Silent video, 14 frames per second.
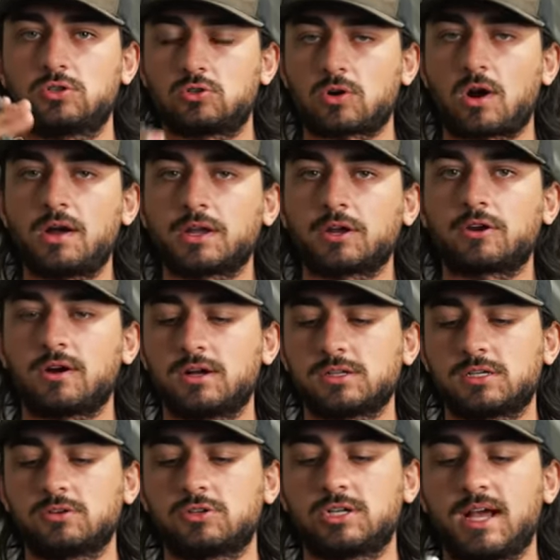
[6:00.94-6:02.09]
drawing
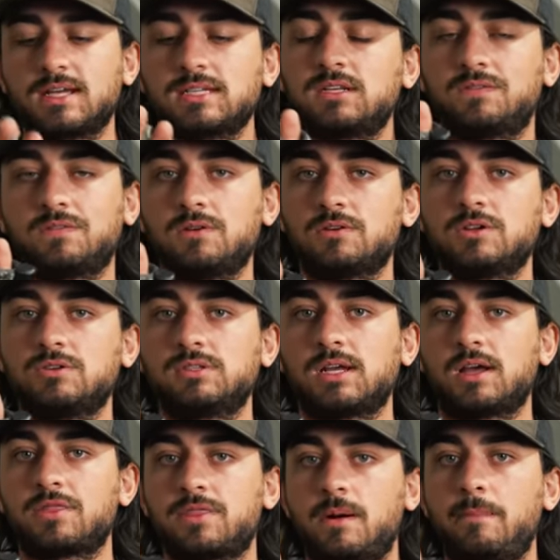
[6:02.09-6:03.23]
across your chest if you're using
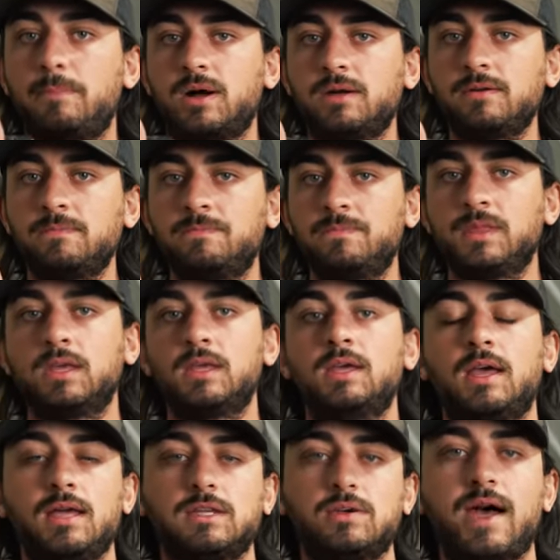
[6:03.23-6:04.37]
a thumb button
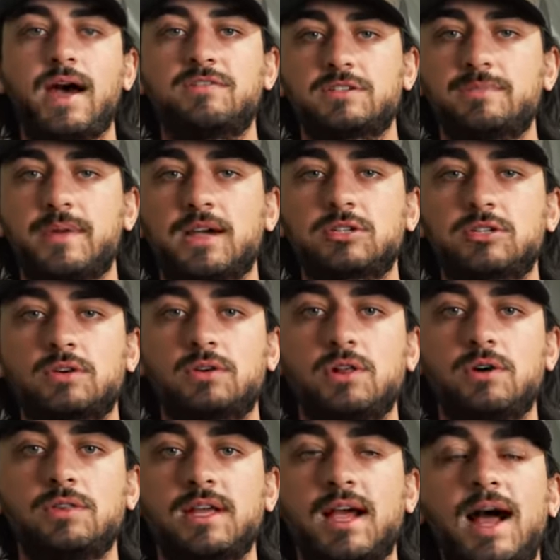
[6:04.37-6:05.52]
and you have some extra
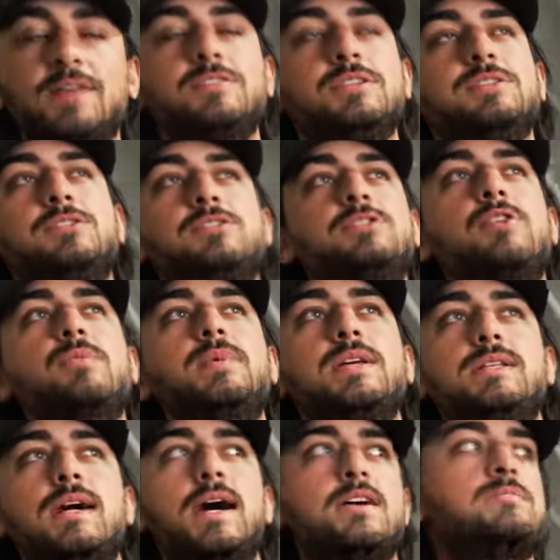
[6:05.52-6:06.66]
clothing. I've seen so many
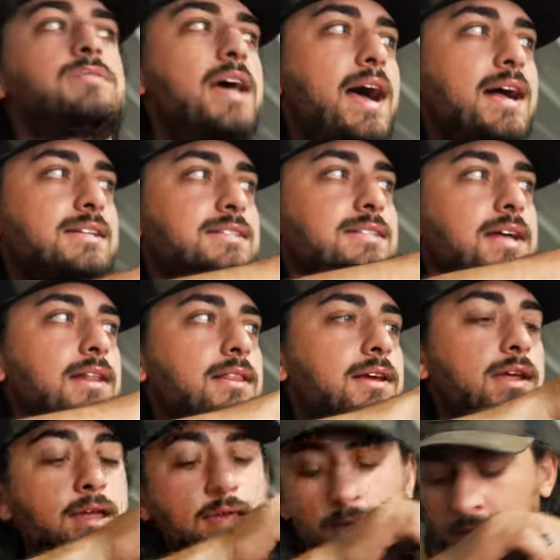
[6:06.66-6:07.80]
times
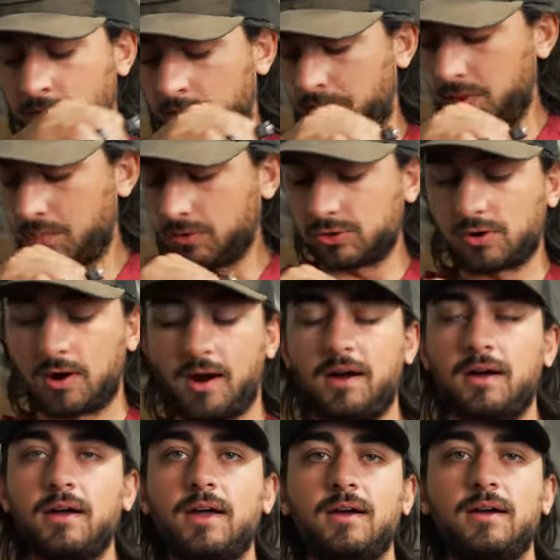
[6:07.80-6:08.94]
accidentally people
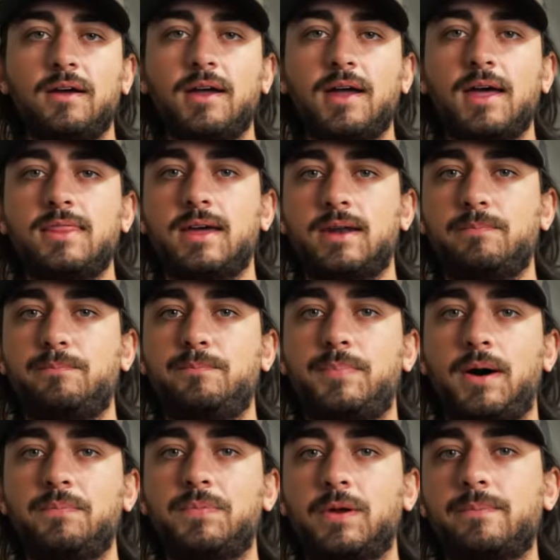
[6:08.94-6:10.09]
draw and then
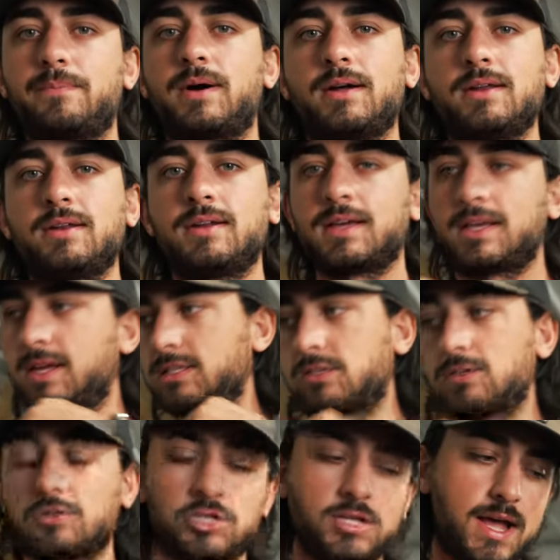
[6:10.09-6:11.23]
bump their button against
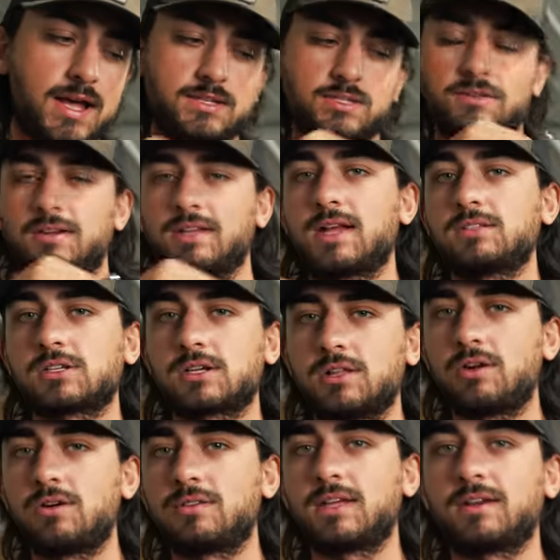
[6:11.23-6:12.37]
their chest or against
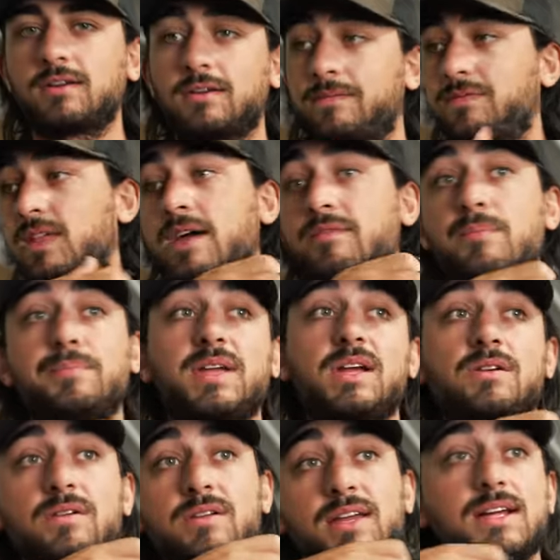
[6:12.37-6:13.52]
clothing, or they have a
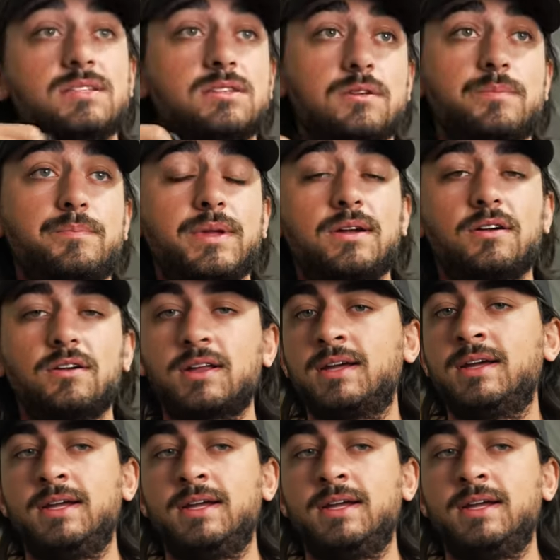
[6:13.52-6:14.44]
beard against their beard.